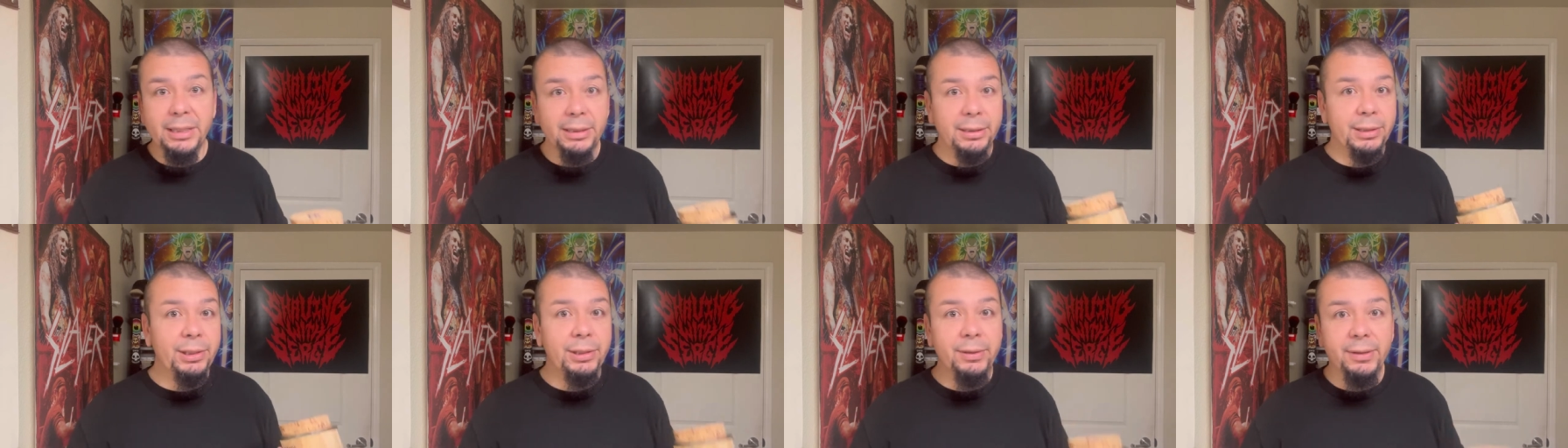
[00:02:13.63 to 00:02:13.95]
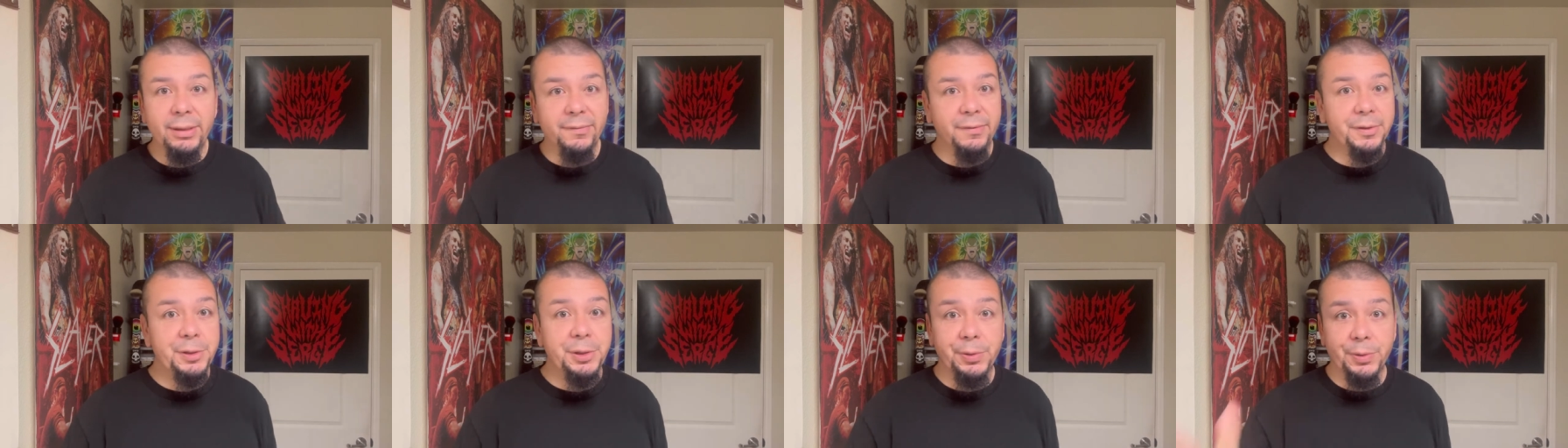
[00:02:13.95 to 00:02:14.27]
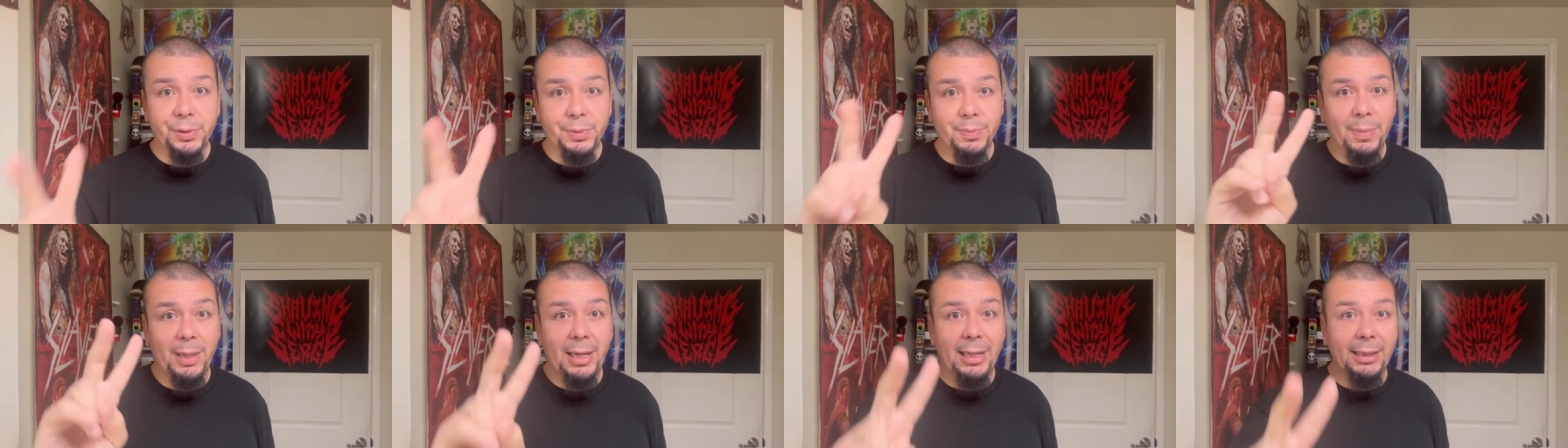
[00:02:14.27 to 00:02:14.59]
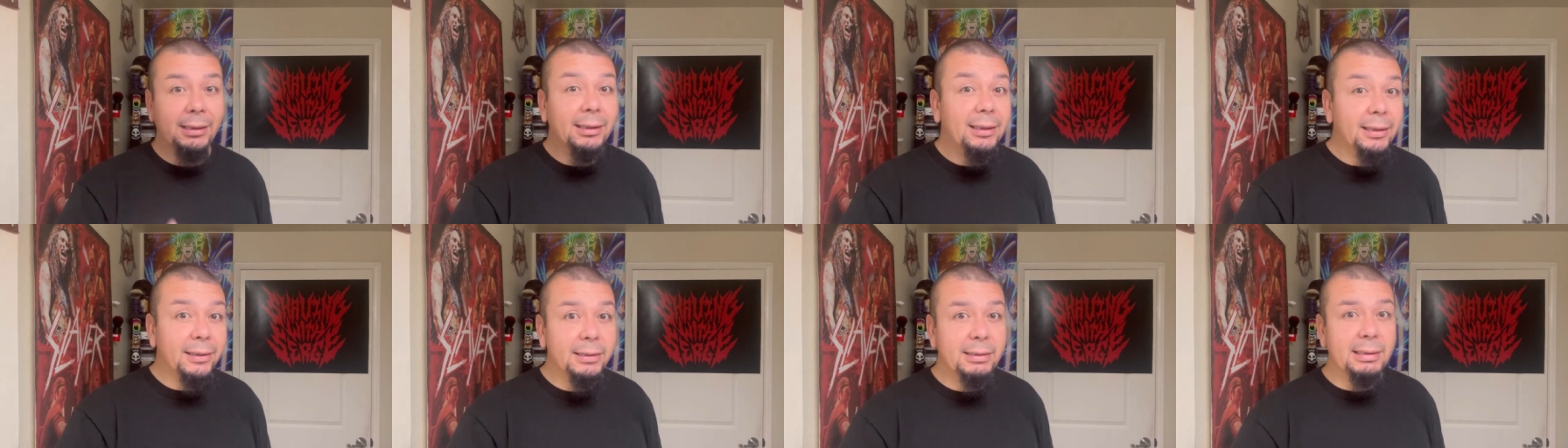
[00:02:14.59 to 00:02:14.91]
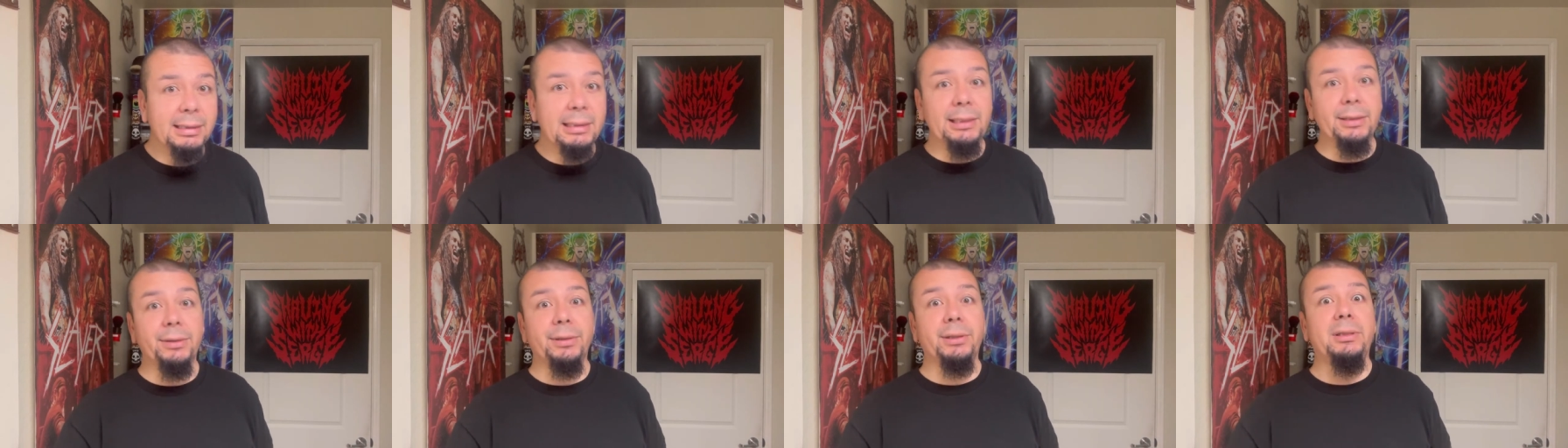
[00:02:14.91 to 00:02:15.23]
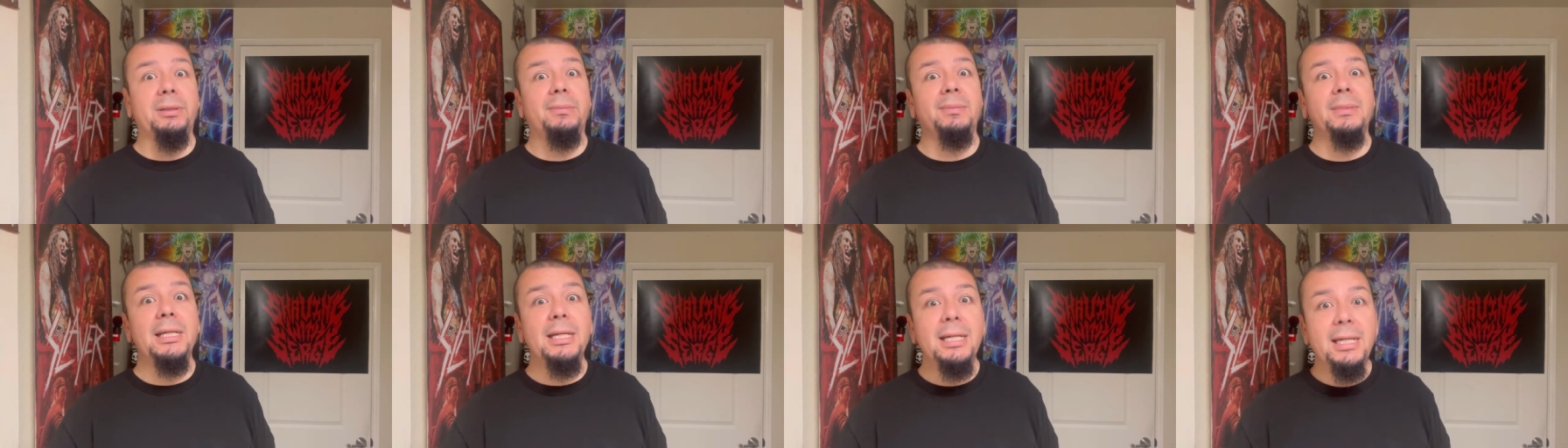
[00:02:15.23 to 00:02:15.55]
two individuals bought the
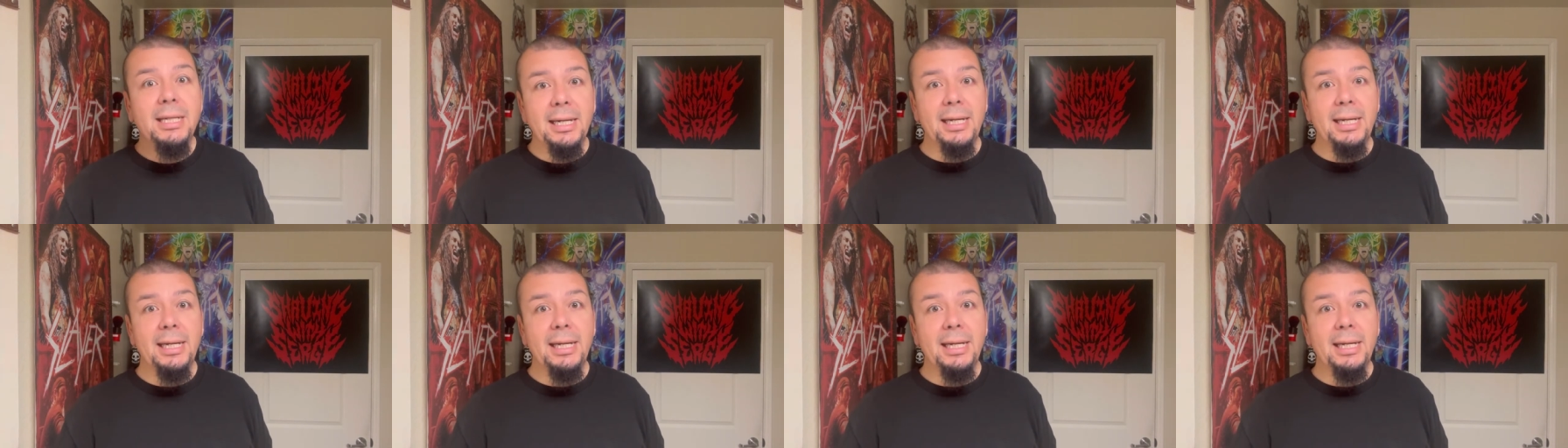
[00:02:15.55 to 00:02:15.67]
serum